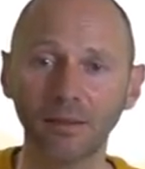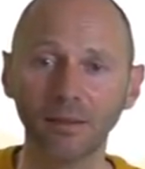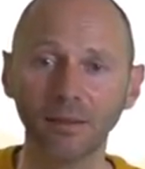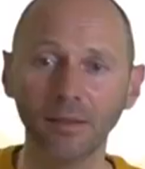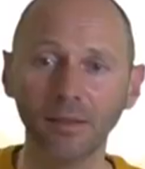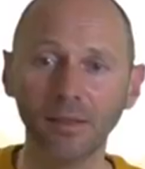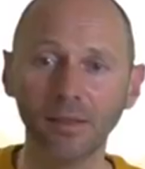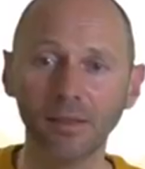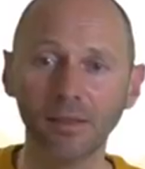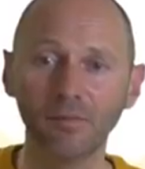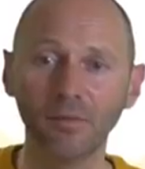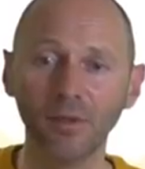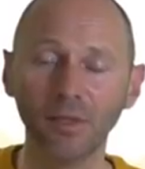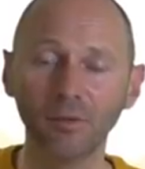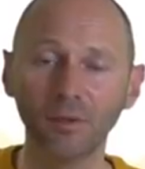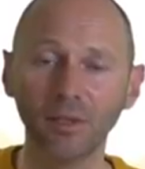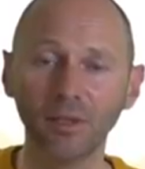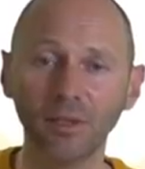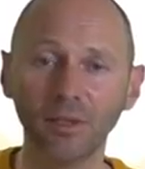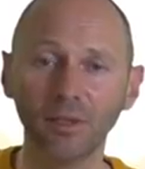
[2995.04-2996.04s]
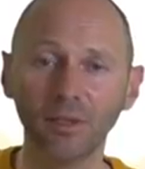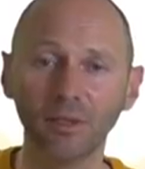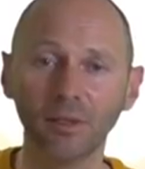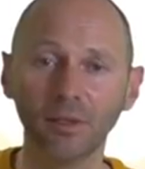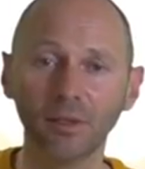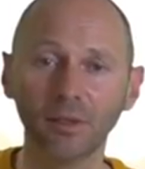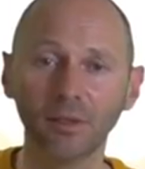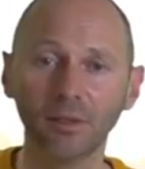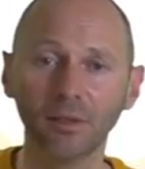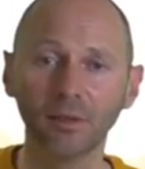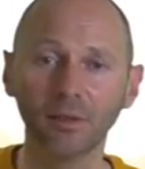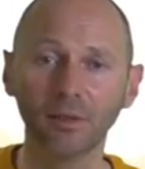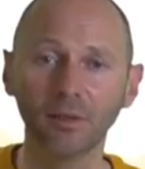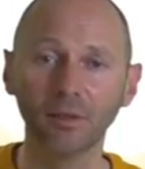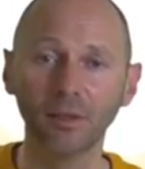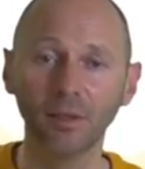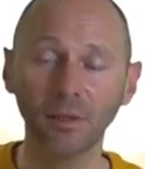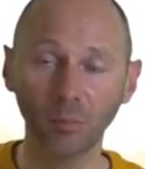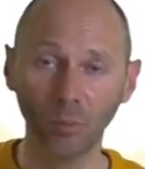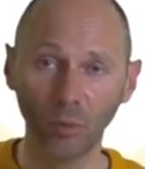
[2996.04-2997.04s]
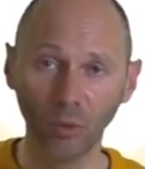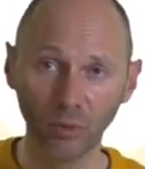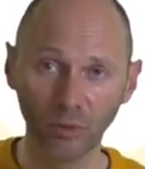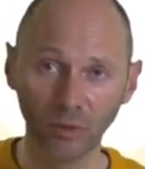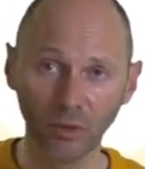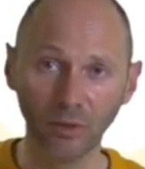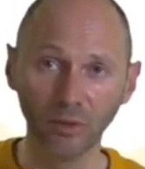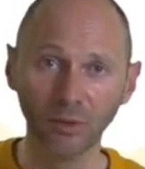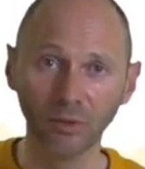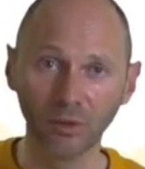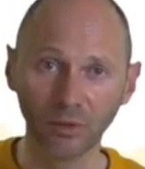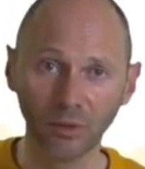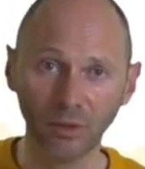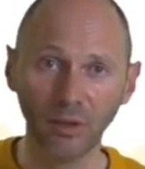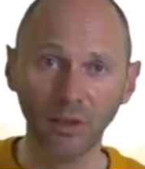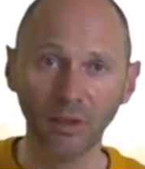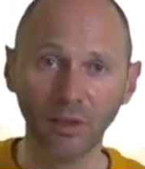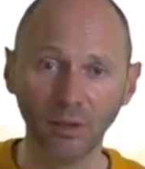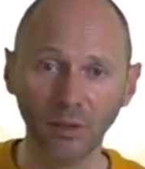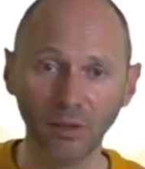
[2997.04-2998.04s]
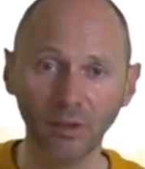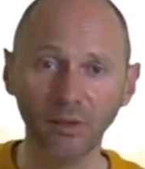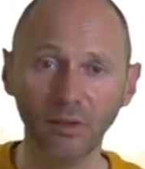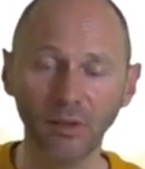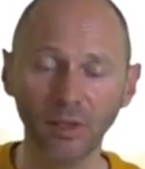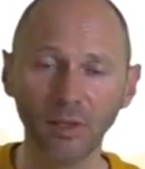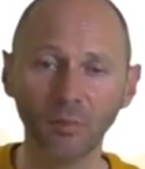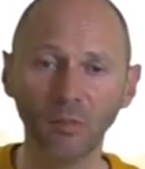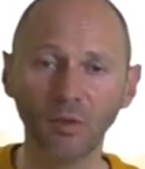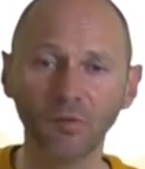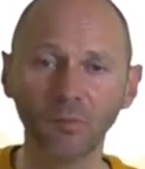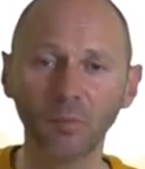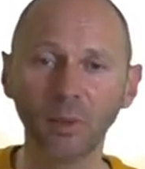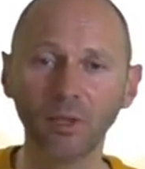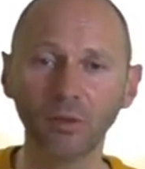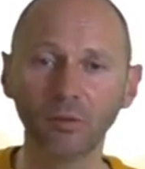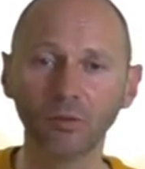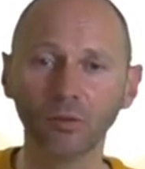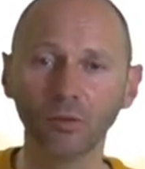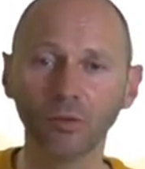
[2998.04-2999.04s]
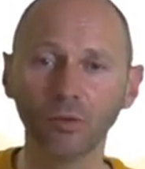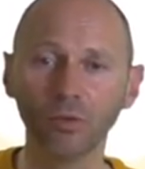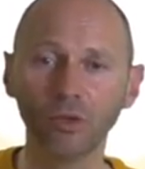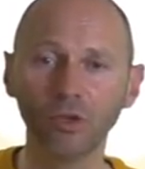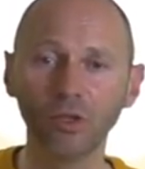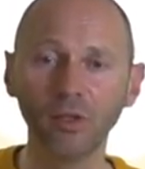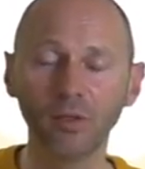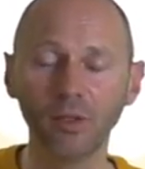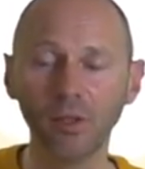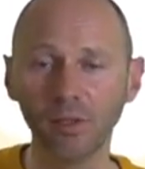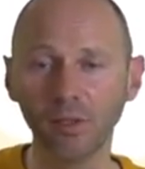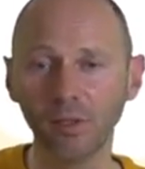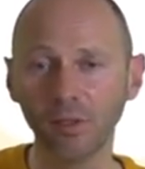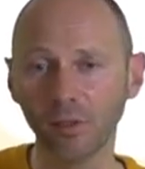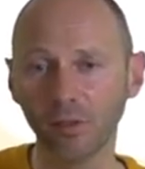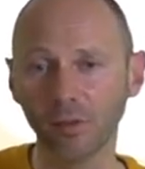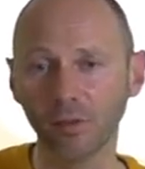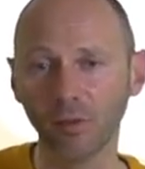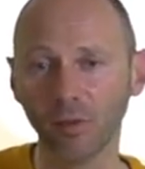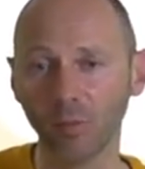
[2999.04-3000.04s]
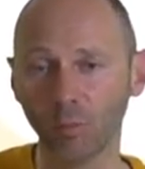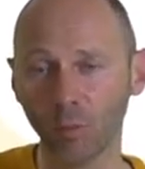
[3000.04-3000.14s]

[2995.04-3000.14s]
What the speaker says: is very important in terms of paleontology. This is a